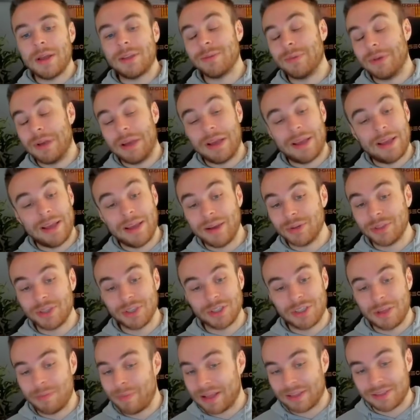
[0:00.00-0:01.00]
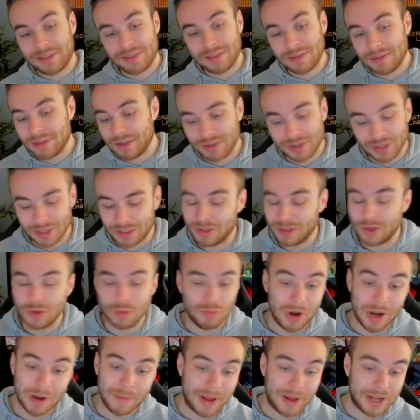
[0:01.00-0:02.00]
To me, it was just
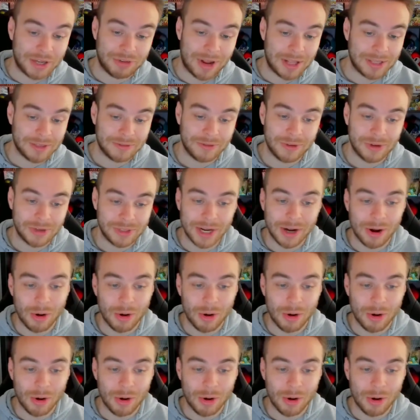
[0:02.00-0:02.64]
two really bad transfers.